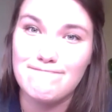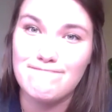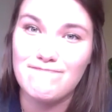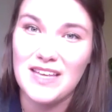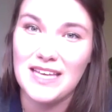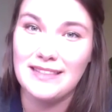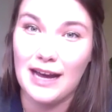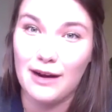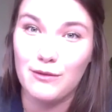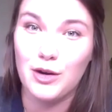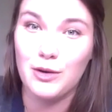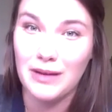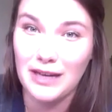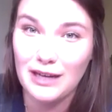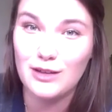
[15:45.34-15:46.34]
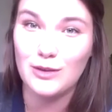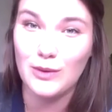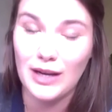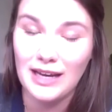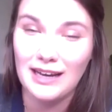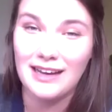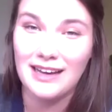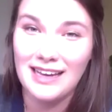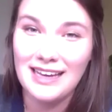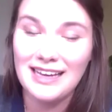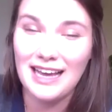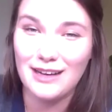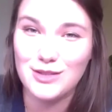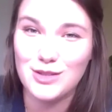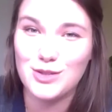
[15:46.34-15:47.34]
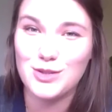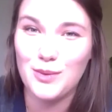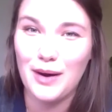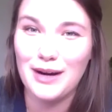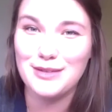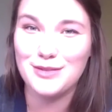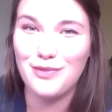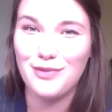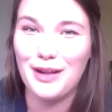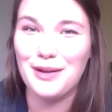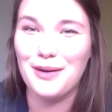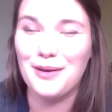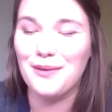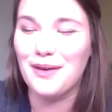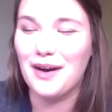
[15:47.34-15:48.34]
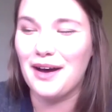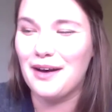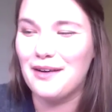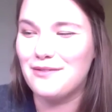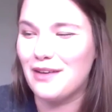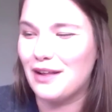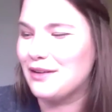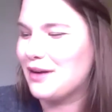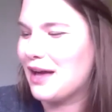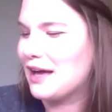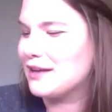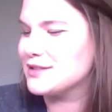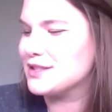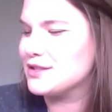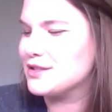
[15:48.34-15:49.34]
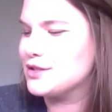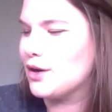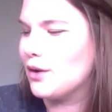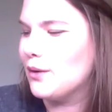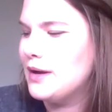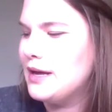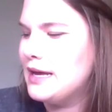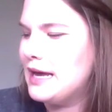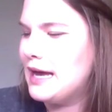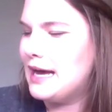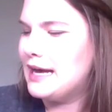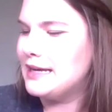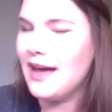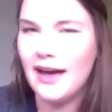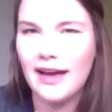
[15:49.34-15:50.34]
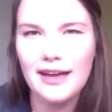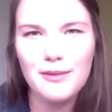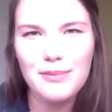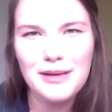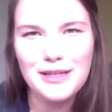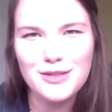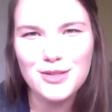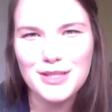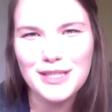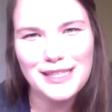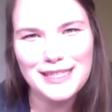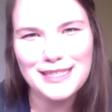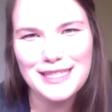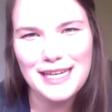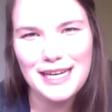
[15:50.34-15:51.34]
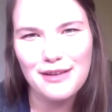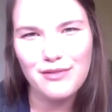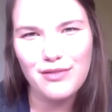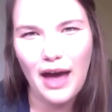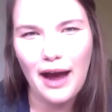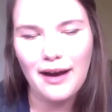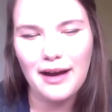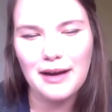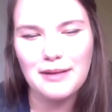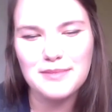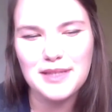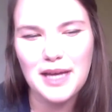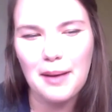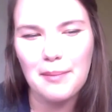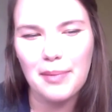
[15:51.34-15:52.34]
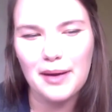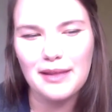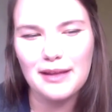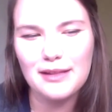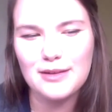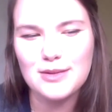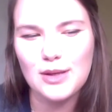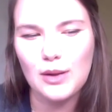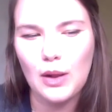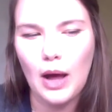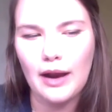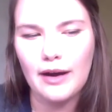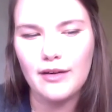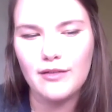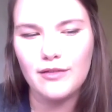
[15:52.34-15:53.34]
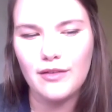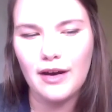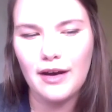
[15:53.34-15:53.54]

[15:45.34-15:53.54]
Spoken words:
in that room, including Councillor Squire's fellow councillors. So, yeah, it'll be interesting to see if that comes up. I think there's a lot of